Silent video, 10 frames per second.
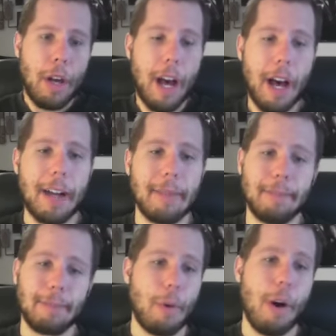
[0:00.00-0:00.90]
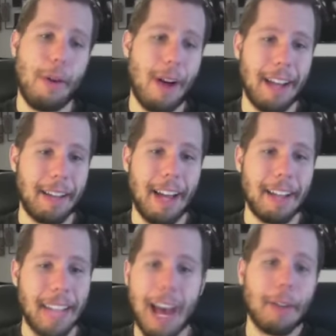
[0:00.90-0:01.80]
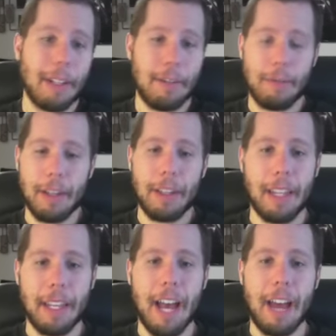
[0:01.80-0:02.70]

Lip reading: I doubt it, really.